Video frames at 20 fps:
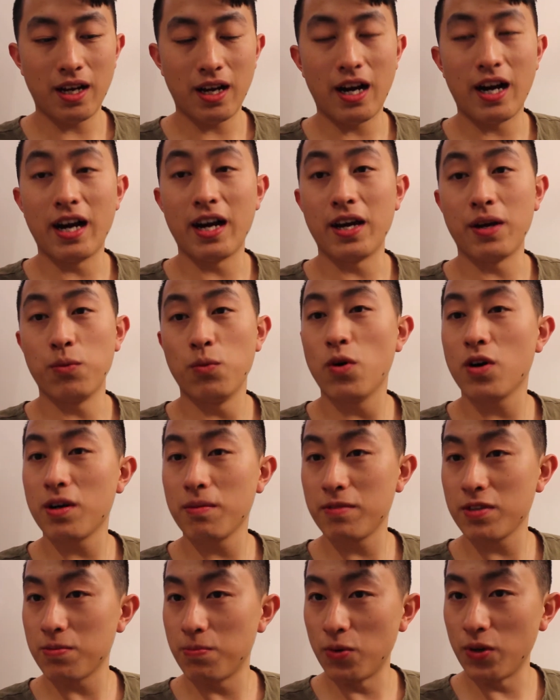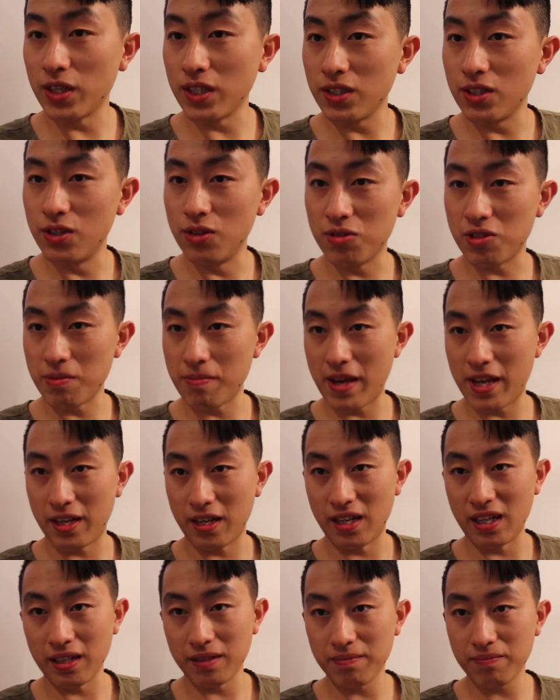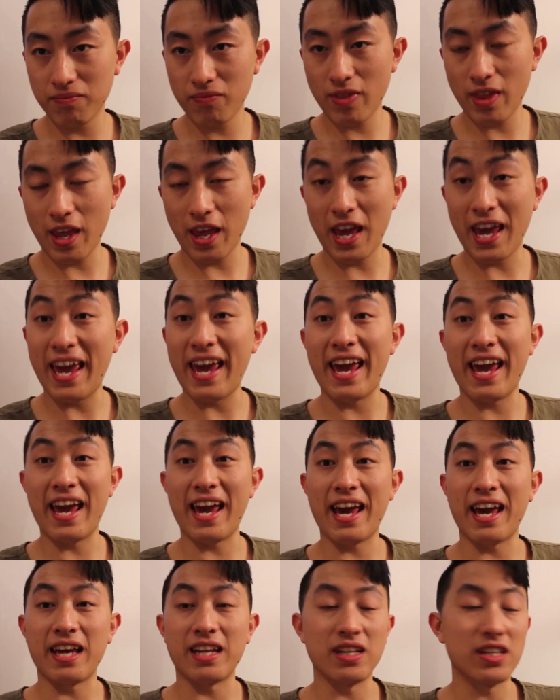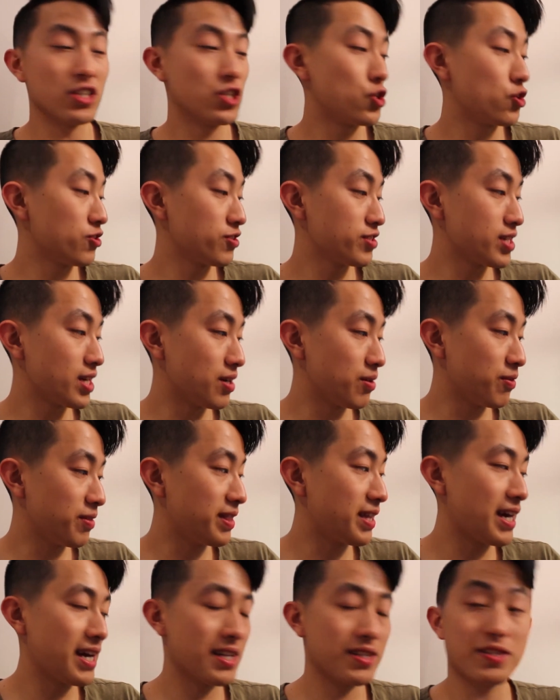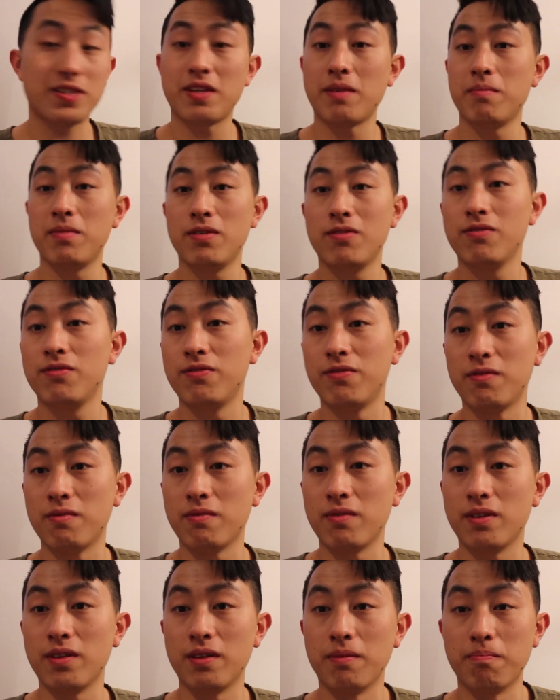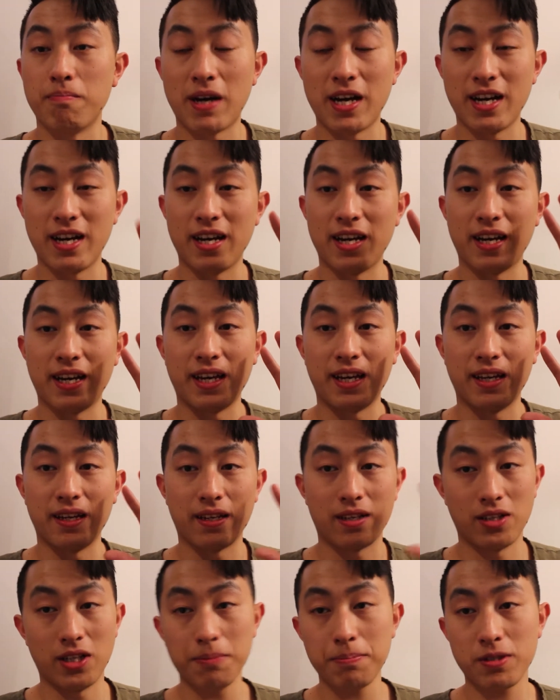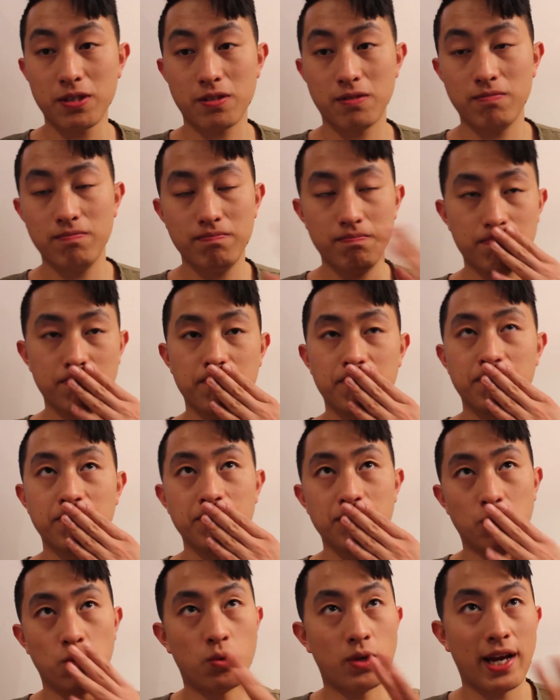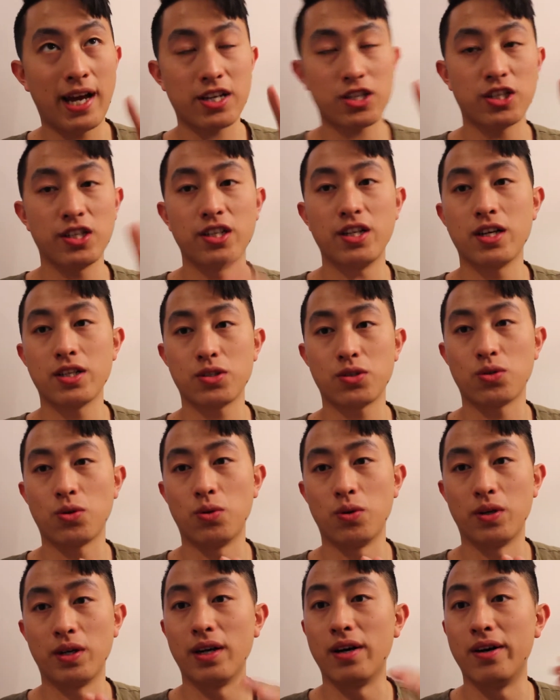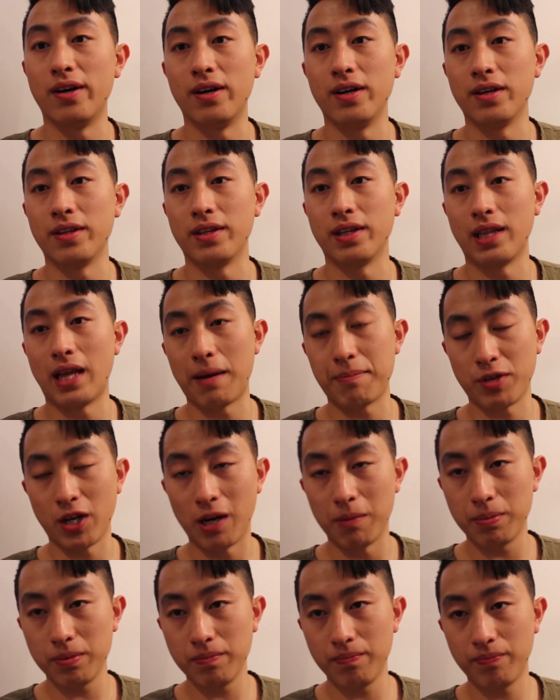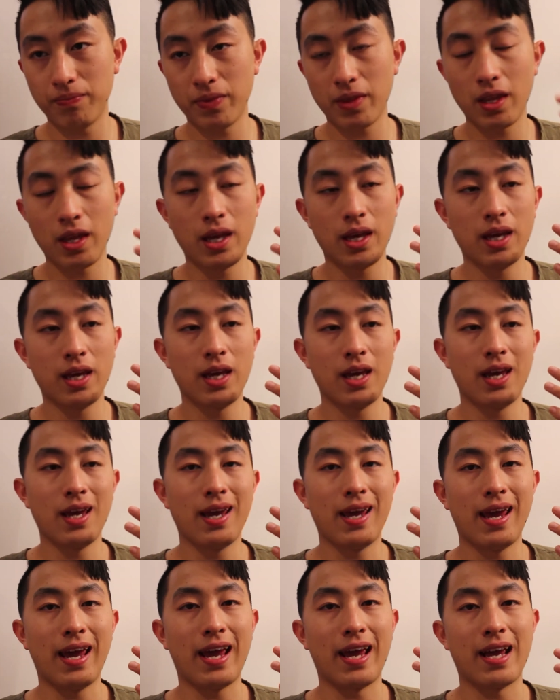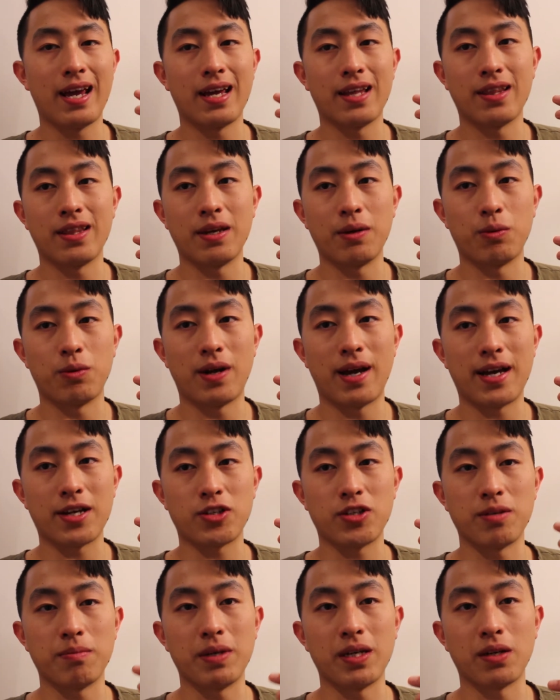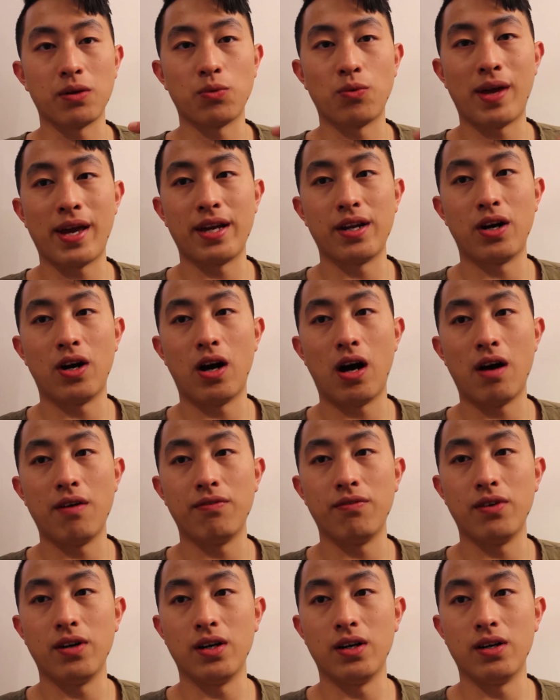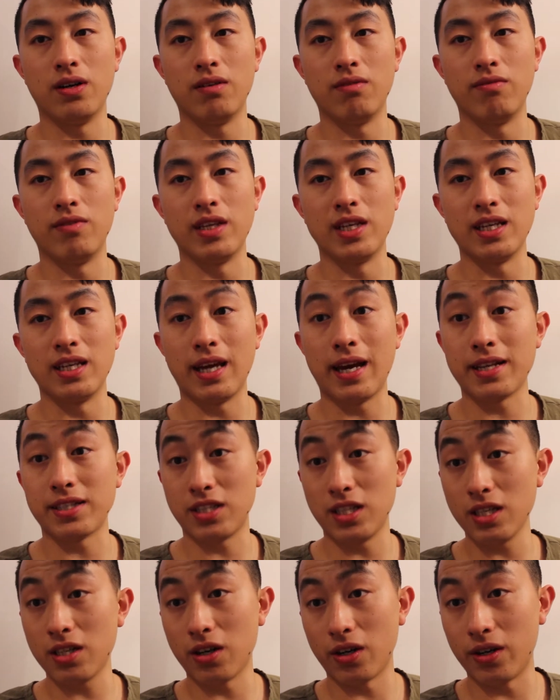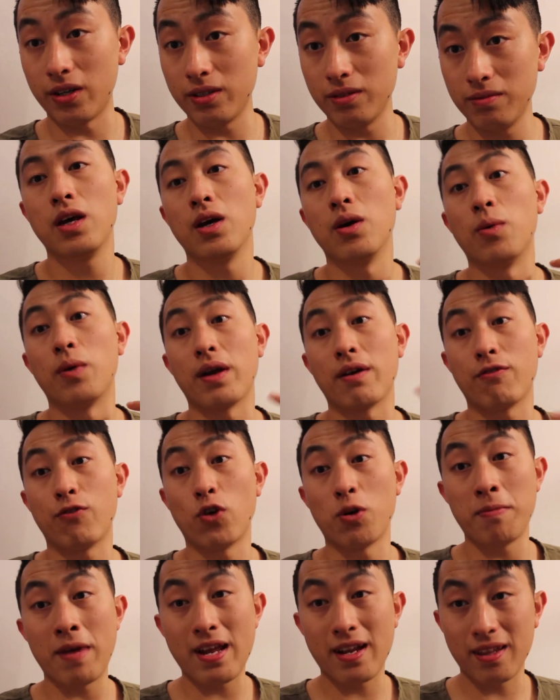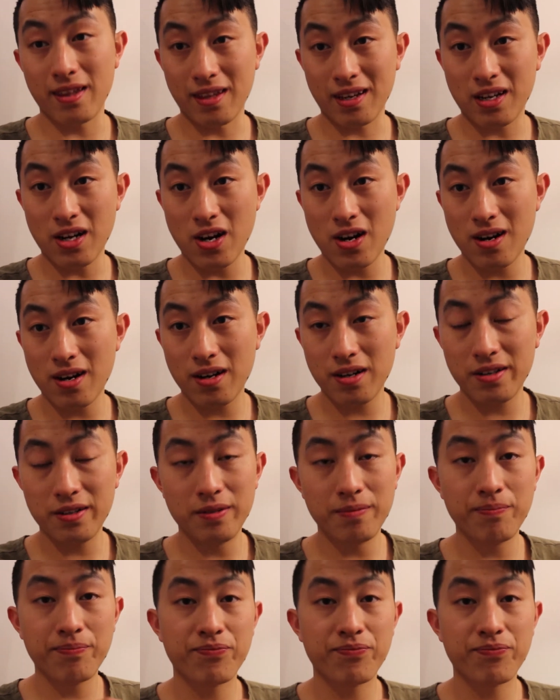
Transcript: I woke up this morning to do some editing, and it turns out that some of my clips were actually not stored on the laptop, and they were actually being read off of the SD card. When I formatted the card,